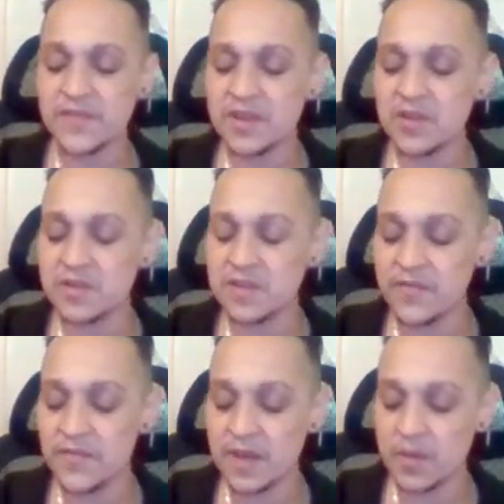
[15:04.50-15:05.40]
figure in the
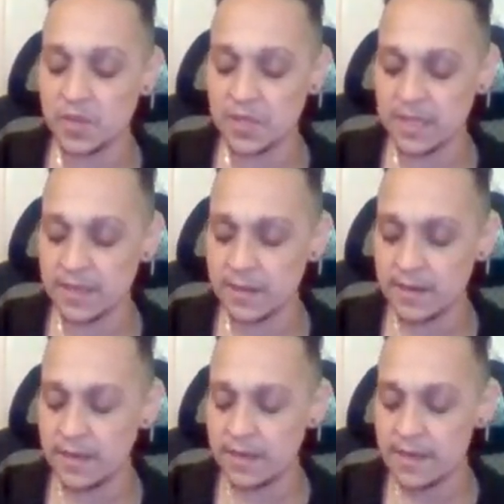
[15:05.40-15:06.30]
family,
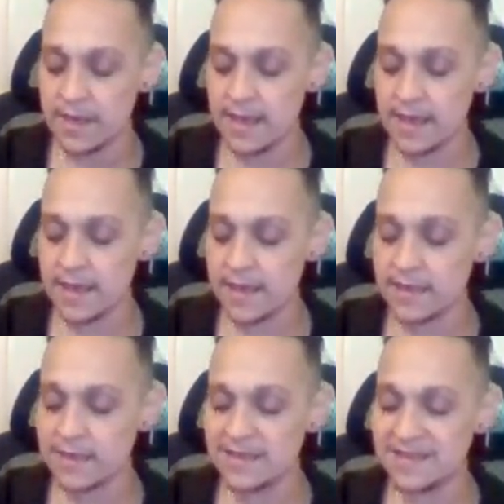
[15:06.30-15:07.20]

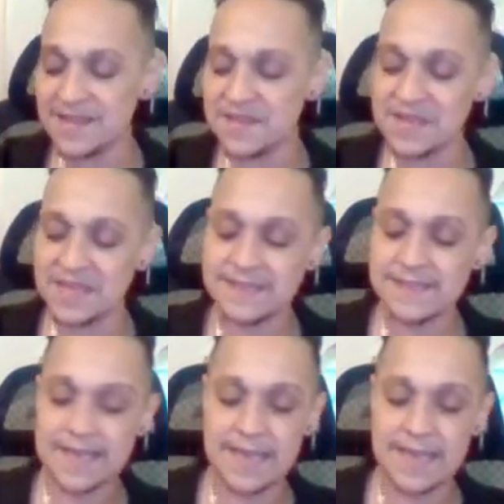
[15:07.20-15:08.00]
and the things